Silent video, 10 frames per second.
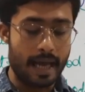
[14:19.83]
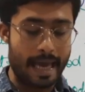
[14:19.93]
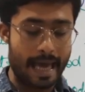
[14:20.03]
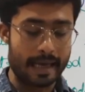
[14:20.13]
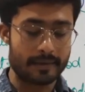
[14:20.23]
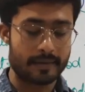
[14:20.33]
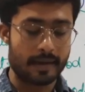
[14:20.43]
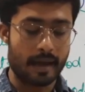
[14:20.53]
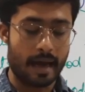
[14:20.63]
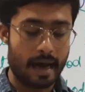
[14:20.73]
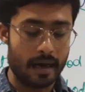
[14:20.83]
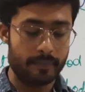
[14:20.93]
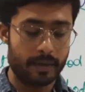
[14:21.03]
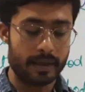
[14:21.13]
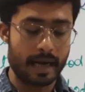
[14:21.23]
eggs,
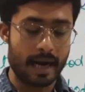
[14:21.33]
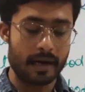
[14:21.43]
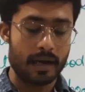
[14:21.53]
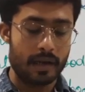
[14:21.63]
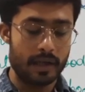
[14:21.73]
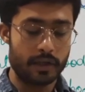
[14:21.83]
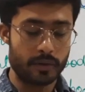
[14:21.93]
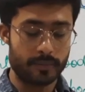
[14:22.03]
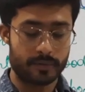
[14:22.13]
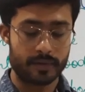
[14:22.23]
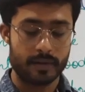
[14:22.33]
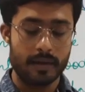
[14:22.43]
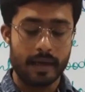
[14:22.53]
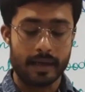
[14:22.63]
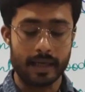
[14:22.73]
almond and legumes
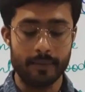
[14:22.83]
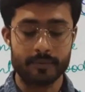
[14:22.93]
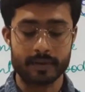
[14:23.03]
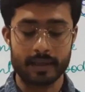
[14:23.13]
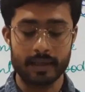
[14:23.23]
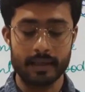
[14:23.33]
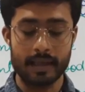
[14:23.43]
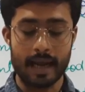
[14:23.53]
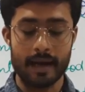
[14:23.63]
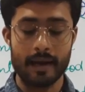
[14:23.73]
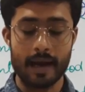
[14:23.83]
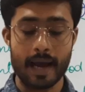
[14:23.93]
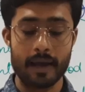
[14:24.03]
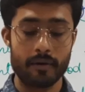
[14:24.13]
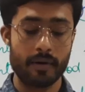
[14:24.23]
keep skin and
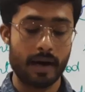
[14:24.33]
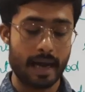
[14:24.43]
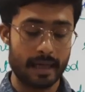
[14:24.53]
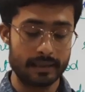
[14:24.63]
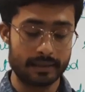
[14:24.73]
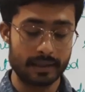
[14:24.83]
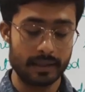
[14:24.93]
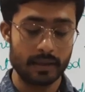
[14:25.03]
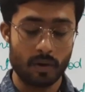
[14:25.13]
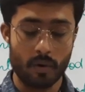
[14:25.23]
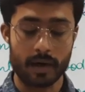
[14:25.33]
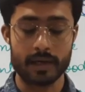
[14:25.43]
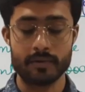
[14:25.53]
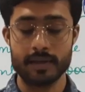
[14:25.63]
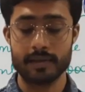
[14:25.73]
hair healthy.
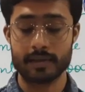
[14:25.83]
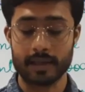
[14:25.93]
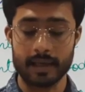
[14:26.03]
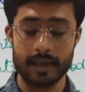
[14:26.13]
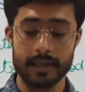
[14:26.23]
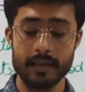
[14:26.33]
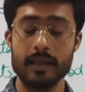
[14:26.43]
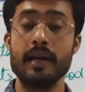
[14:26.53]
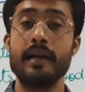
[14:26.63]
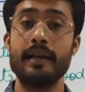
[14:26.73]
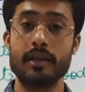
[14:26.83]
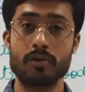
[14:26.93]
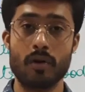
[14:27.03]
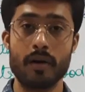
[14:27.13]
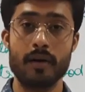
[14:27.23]
Okay students, skin
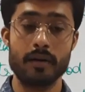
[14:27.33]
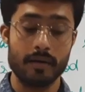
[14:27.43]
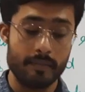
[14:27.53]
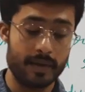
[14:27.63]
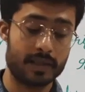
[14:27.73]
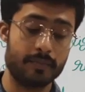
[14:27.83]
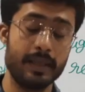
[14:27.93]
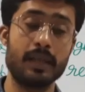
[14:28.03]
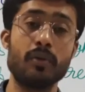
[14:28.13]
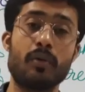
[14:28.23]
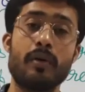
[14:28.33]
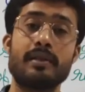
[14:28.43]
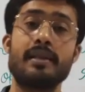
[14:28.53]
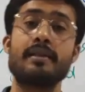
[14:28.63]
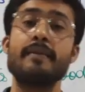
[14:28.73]
disorder means B2
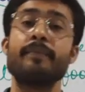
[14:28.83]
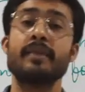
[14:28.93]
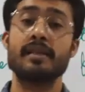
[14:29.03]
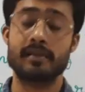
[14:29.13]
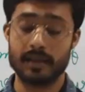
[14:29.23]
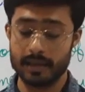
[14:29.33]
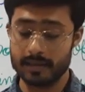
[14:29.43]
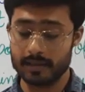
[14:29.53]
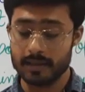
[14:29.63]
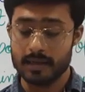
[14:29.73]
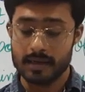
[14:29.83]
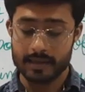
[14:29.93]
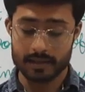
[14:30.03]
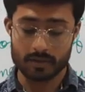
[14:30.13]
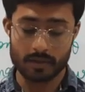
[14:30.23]
causes skin
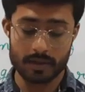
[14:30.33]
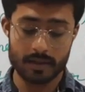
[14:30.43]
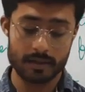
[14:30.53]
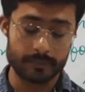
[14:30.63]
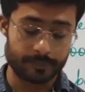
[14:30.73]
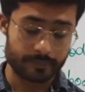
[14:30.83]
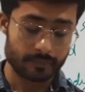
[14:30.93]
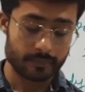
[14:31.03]
disorder.